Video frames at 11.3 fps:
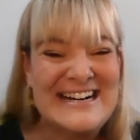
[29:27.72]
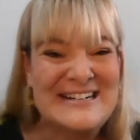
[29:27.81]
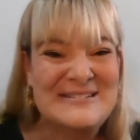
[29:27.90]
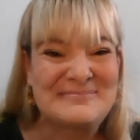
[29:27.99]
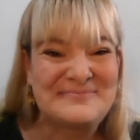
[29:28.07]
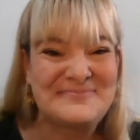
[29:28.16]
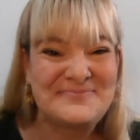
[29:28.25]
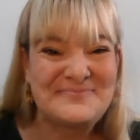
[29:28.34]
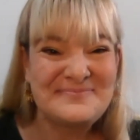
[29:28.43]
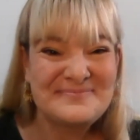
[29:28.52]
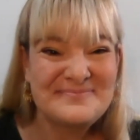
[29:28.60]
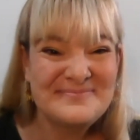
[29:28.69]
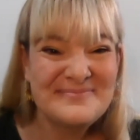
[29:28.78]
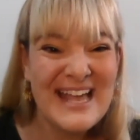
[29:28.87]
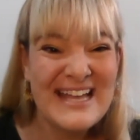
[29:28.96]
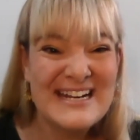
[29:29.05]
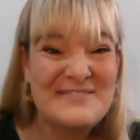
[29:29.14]

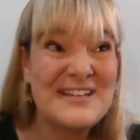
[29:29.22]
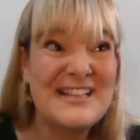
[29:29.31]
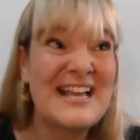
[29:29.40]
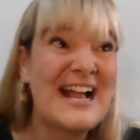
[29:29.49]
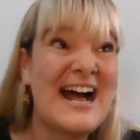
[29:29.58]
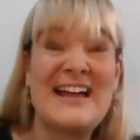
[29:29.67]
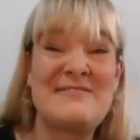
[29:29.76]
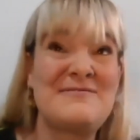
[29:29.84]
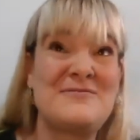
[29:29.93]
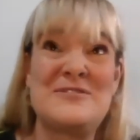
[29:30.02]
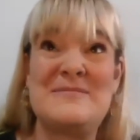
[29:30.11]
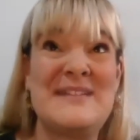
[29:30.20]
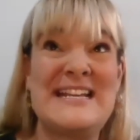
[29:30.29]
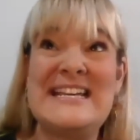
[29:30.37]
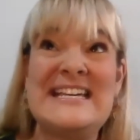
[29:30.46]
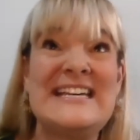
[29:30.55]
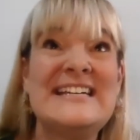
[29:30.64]
And I feel like I, for
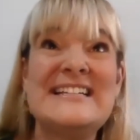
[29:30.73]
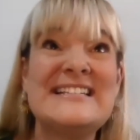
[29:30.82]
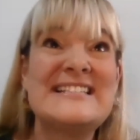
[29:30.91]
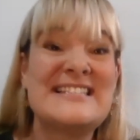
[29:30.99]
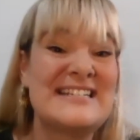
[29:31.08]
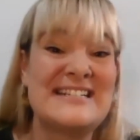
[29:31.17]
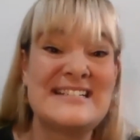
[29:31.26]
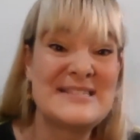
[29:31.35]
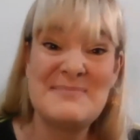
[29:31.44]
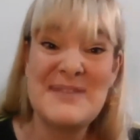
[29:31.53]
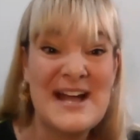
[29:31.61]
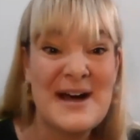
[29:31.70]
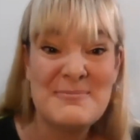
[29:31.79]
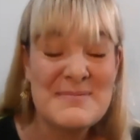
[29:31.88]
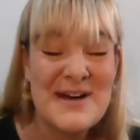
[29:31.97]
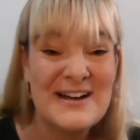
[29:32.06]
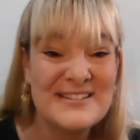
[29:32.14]
many years, didn't speak up
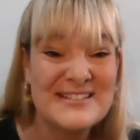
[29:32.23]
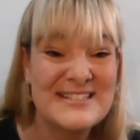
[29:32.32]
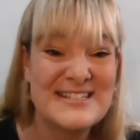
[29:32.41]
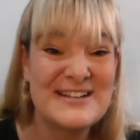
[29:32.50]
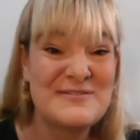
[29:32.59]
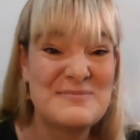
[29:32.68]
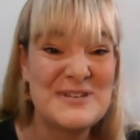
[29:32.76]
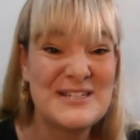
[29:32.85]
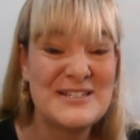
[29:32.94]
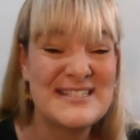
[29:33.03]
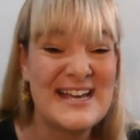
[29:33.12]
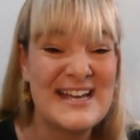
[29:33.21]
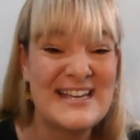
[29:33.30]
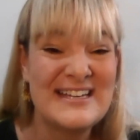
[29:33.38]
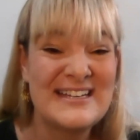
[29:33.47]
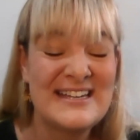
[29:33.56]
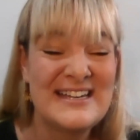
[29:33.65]
about the stuff because
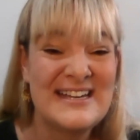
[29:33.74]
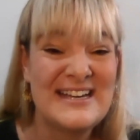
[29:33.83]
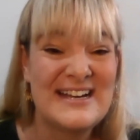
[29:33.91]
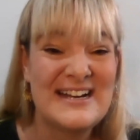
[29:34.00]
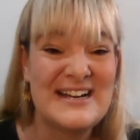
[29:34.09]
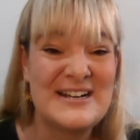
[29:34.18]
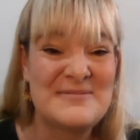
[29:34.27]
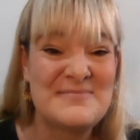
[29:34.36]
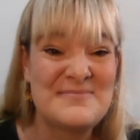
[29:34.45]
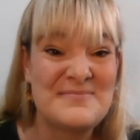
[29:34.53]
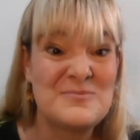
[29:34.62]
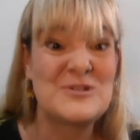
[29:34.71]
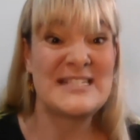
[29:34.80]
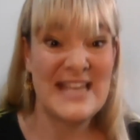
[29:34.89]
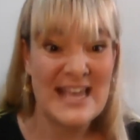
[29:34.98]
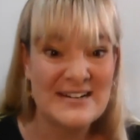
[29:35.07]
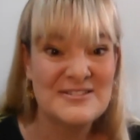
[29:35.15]
I was
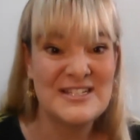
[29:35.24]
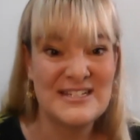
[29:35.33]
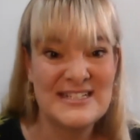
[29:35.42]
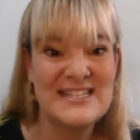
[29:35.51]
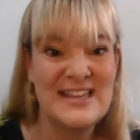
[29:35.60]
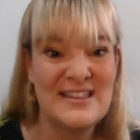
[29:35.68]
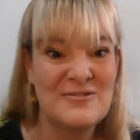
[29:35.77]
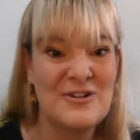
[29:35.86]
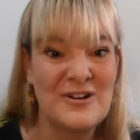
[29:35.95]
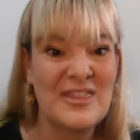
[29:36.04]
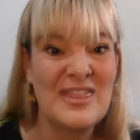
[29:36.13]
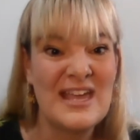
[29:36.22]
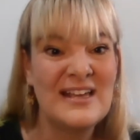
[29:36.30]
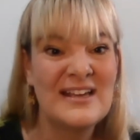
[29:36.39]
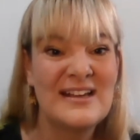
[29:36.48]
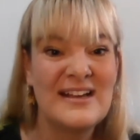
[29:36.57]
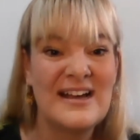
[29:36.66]
scared I was going to say the wrong
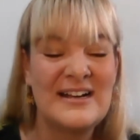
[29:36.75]
thing.